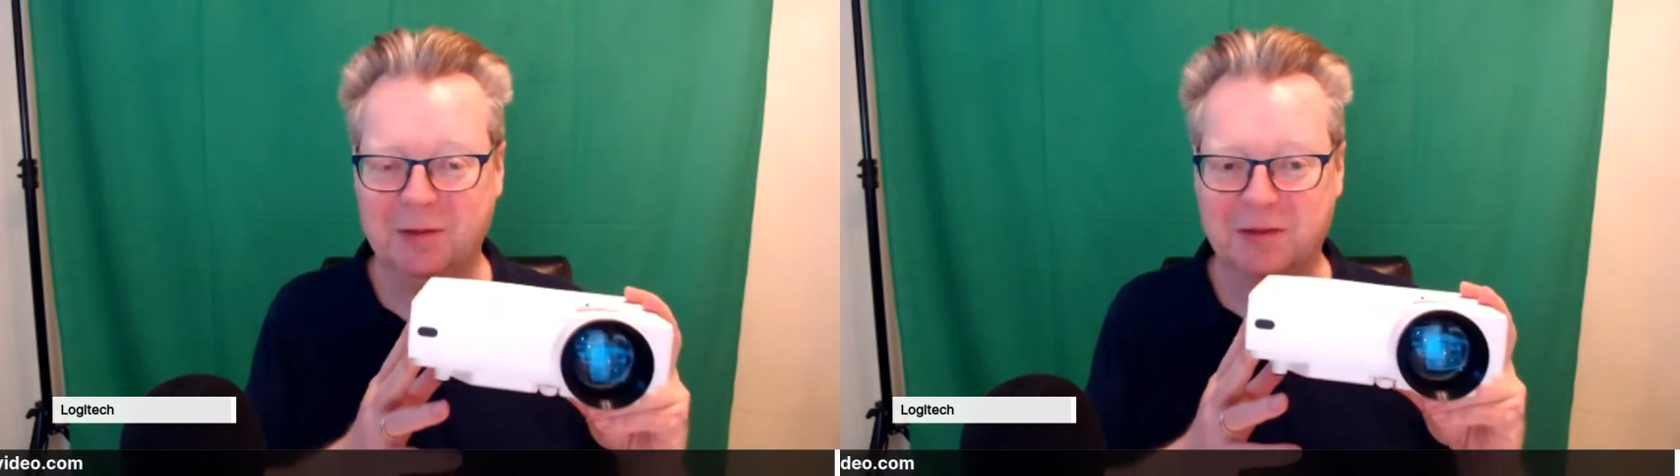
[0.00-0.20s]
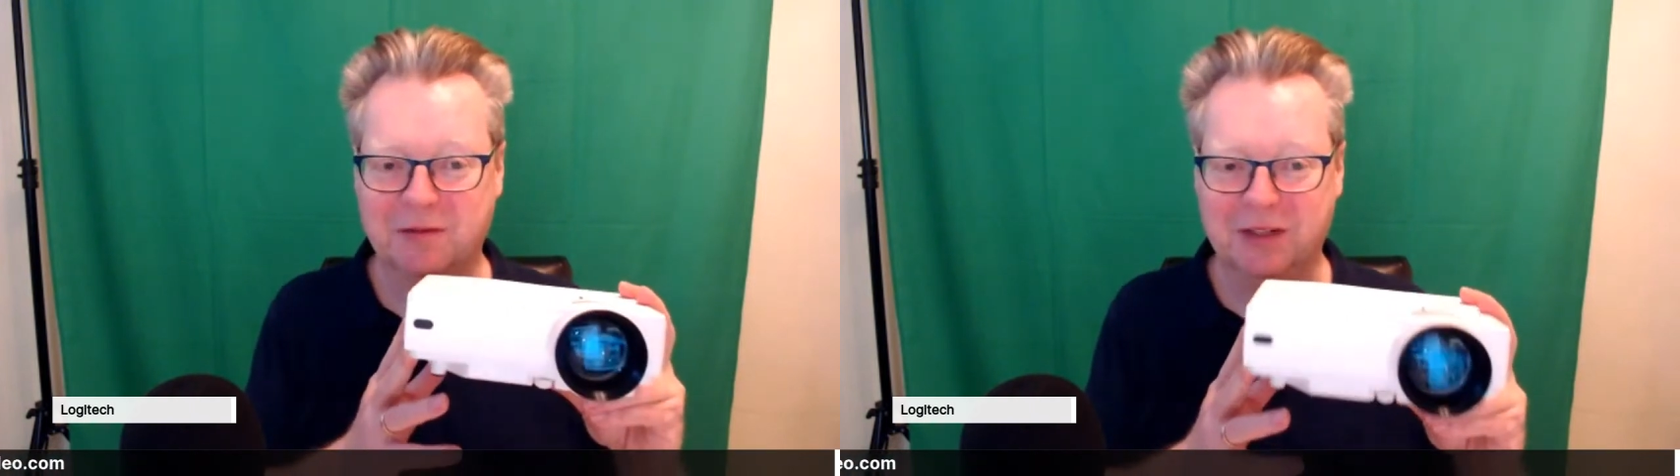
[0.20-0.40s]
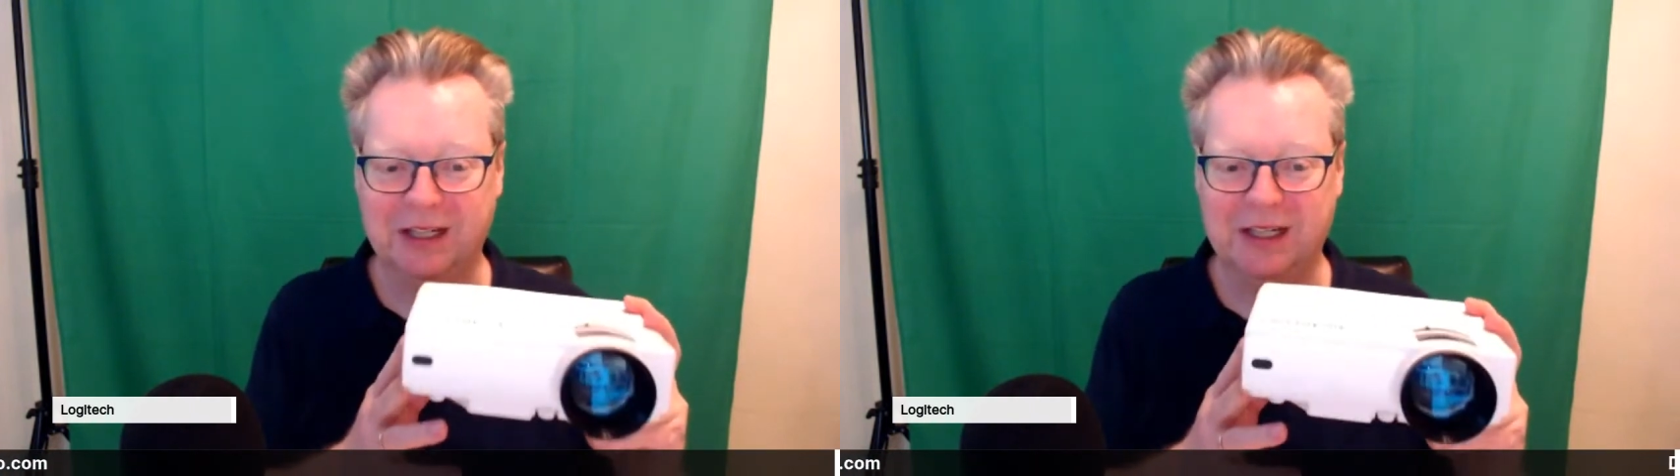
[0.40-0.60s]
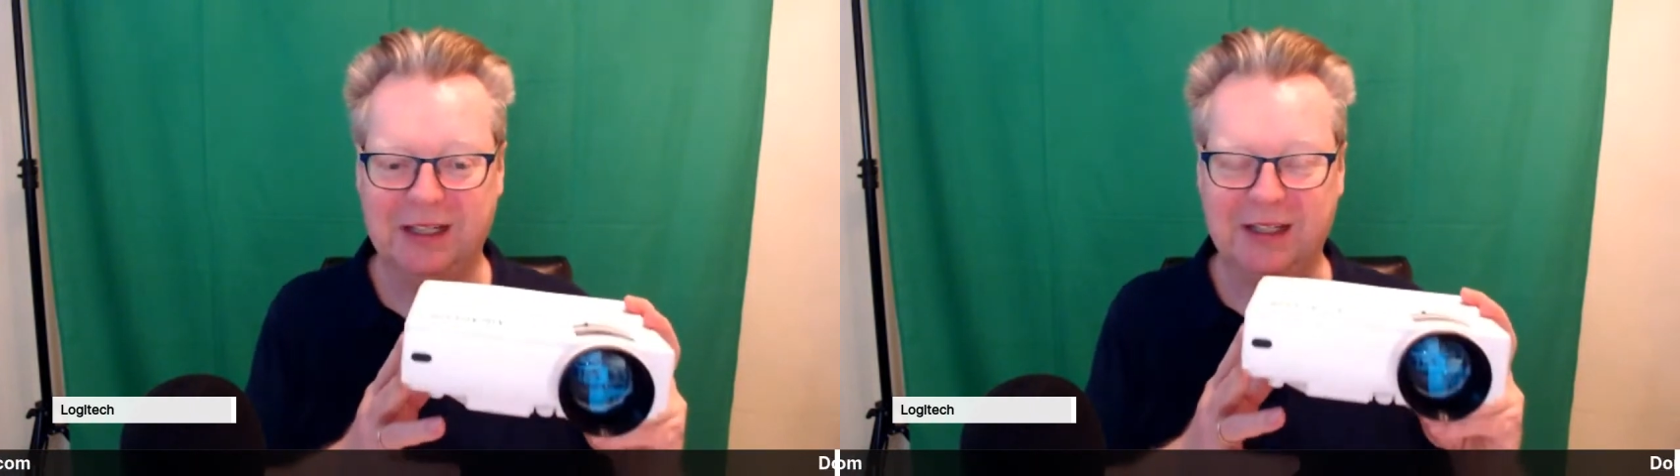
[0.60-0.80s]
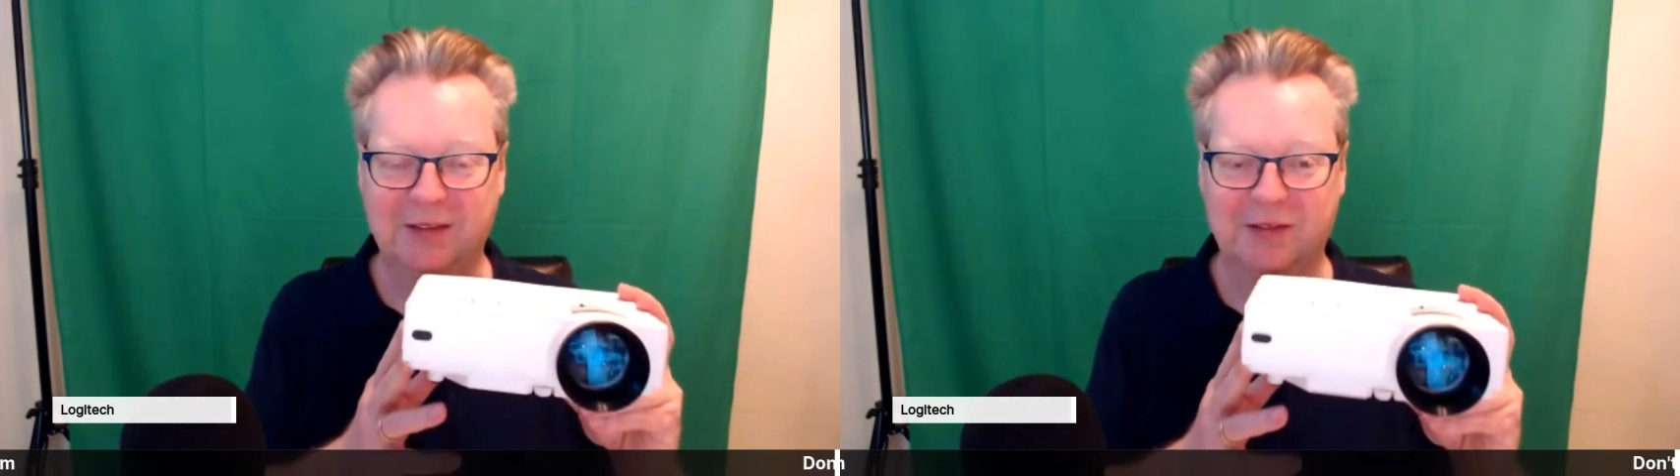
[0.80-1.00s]
It was
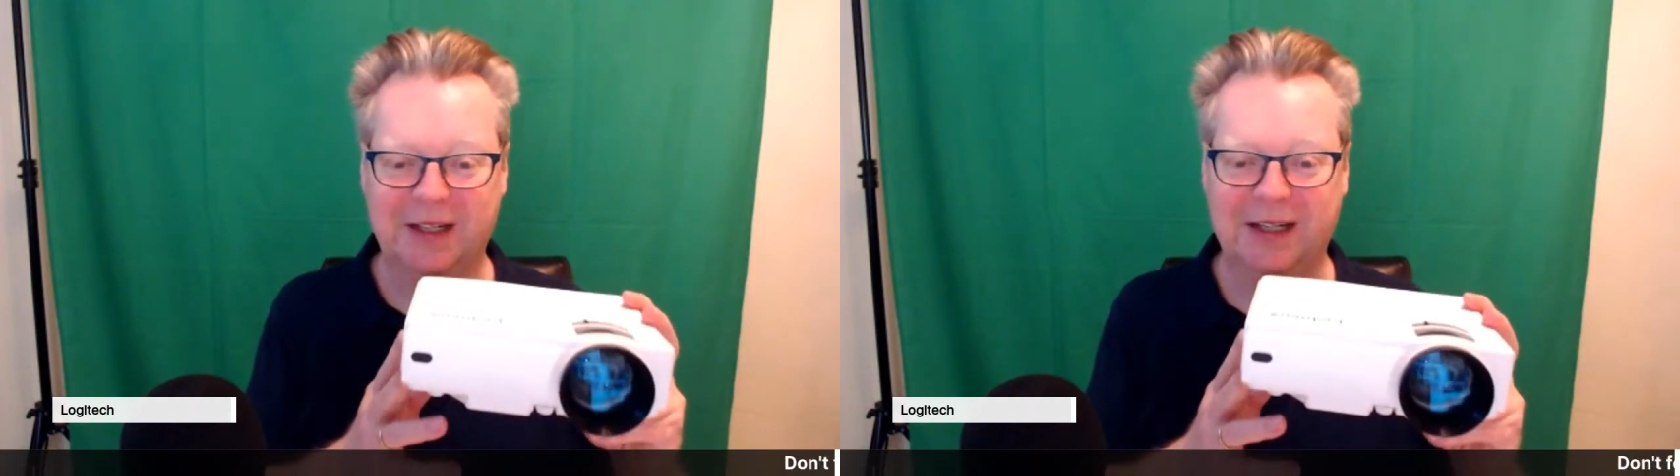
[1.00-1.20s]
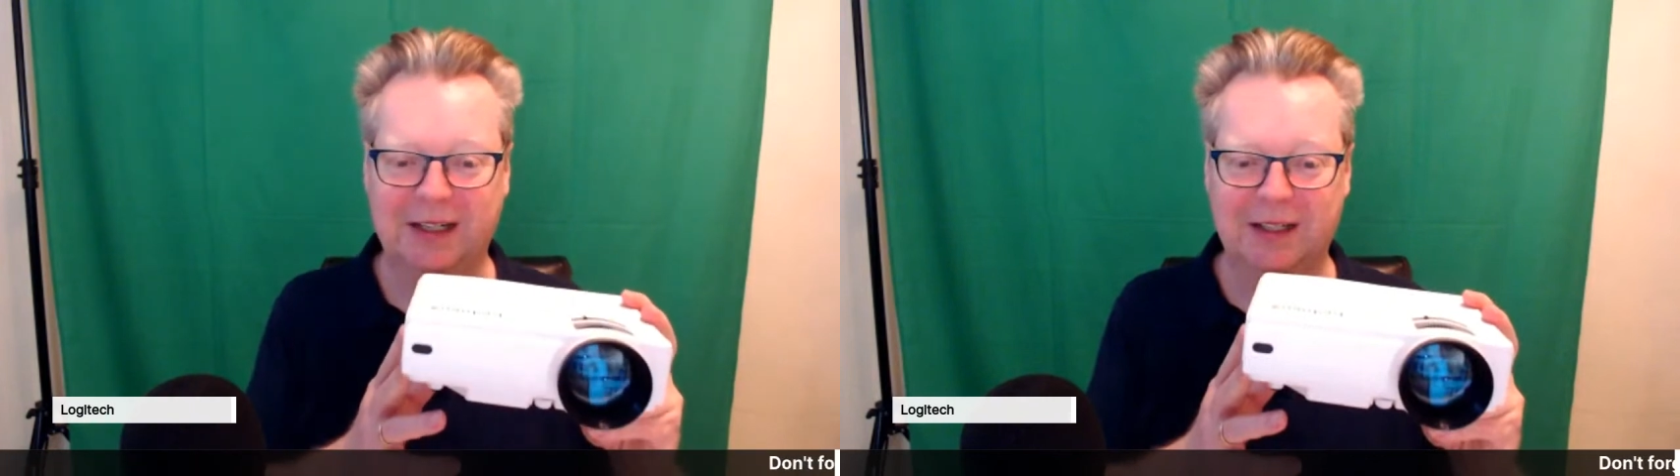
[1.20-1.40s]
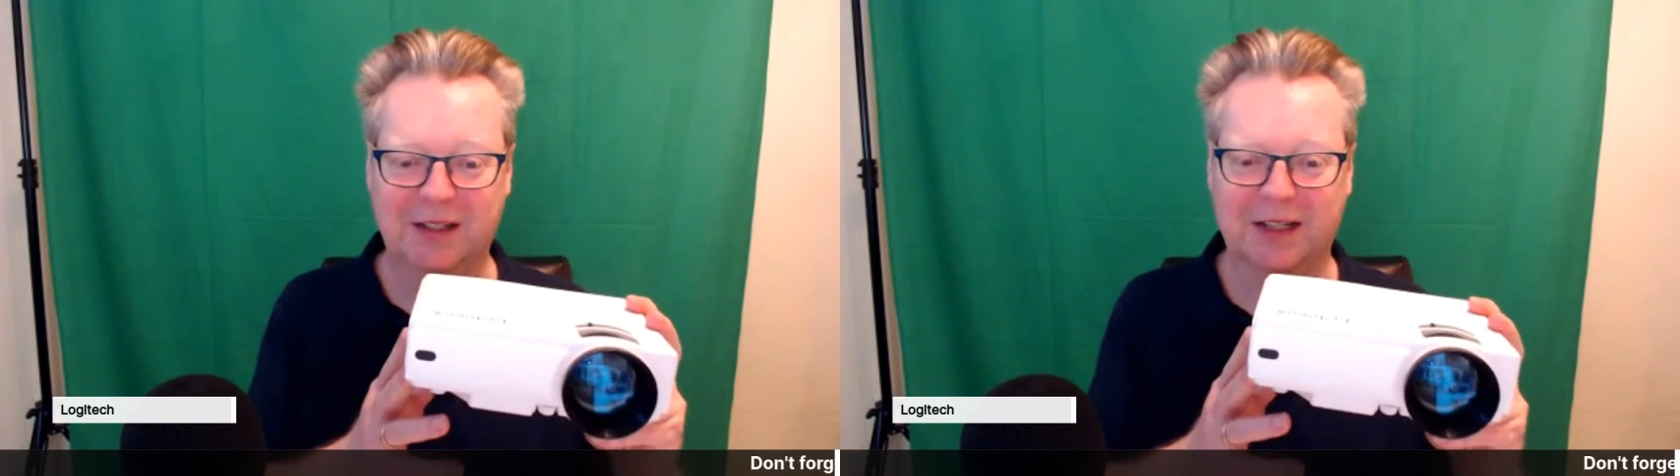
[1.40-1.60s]
really, really